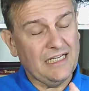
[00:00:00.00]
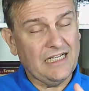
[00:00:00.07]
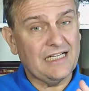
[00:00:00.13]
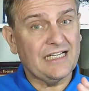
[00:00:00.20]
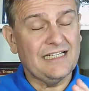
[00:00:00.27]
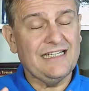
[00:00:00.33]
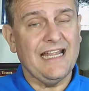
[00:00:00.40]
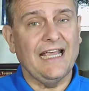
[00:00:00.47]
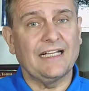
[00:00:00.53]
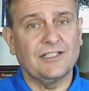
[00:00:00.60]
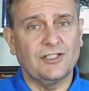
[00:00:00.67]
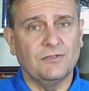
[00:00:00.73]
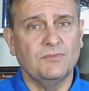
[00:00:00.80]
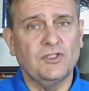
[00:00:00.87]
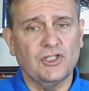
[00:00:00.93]
he connects
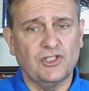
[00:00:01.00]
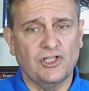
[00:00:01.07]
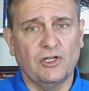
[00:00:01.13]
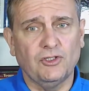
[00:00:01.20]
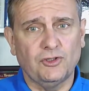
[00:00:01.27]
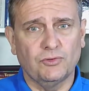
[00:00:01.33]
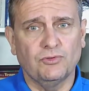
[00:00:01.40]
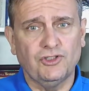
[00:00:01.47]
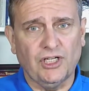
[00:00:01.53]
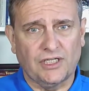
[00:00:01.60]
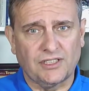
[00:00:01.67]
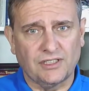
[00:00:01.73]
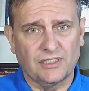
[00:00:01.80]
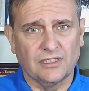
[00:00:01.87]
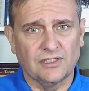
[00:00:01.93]
them to social
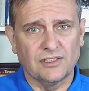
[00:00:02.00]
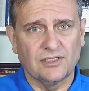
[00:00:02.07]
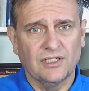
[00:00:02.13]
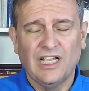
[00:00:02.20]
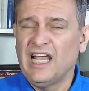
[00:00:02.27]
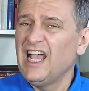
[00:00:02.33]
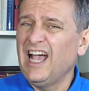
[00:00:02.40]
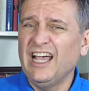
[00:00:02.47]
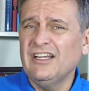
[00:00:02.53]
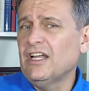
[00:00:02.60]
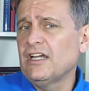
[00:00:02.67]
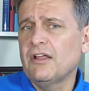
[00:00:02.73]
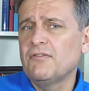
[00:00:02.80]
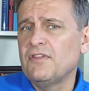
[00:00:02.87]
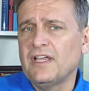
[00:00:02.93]
justice. And I
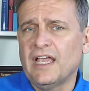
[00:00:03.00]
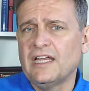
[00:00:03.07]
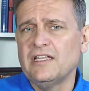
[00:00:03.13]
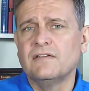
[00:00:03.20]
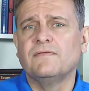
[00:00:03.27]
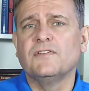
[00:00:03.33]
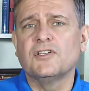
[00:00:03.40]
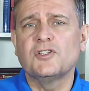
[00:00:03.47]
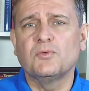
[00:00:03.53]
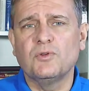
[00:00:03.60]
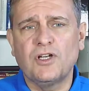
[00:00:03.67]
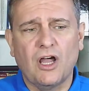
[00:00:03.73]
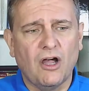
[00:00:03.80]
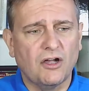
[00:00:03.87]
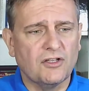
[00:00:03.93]
don't think any of us
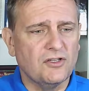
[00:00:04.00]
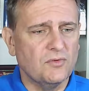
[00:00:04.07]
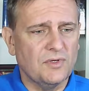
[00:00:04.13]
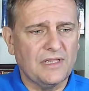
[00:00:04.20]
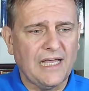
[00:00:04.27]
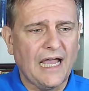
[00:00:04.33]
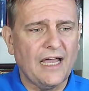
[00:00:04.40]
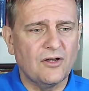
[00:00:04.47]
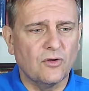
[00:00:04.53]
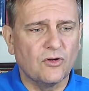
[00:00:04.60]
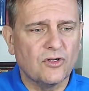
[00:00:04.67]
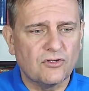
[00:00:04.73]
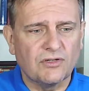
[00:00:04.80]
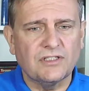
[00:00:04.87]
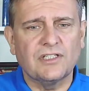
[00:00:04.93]
would argue with that or
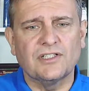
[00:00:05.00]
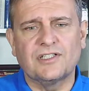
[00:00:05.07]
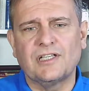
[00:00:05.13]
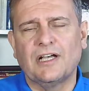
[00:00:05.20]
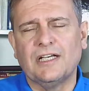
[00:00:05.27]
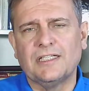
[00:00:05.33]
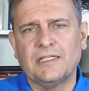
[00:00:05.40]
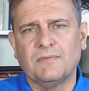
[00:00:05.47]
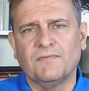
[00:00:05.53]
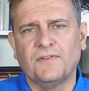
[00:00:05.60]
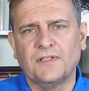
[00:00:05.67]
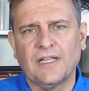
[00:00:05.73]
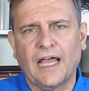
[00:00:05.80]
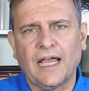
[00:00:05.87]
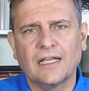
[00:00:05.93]
criticize him
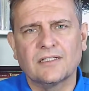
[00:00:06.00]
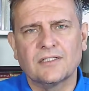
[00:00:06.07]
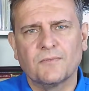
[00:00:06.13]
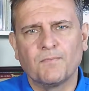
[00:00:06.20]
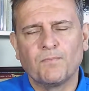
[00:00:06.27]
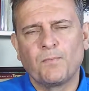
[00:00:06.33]
for that.